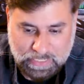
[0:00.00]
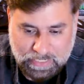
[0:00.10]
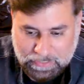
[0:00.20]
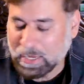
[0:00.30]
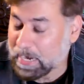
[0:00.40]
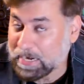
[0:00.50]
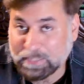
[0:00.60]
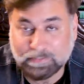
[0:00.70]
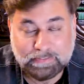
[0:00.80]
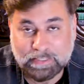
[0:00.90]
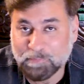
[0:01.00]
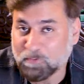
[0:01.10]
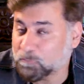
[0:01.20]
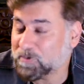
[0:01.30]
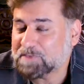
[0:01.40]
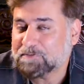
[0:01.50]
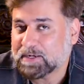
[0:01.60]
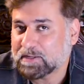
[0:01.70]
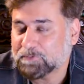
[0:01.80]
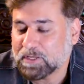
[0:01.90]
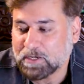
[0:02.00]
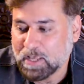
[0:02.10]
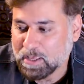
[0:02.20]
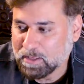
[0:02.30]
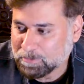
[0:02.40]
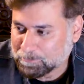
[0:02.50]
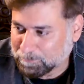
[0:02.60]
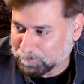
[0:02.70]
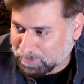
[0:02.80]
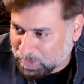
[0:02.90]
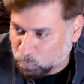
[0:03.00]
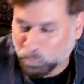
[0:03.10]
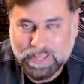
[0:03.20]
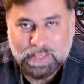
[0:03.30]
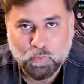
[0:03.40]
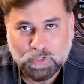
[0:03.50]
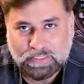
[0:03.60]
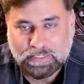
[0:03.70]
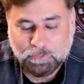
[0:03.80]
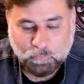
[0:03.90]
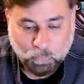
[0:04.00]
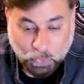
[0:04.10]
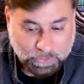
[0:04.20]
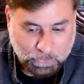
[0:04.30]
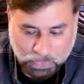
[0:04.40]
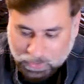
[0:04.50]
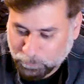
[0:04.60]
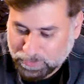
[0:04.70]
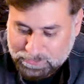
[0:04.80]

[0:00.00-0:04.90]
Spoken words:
And I think they've been very effective in conveying what they wanted to convey.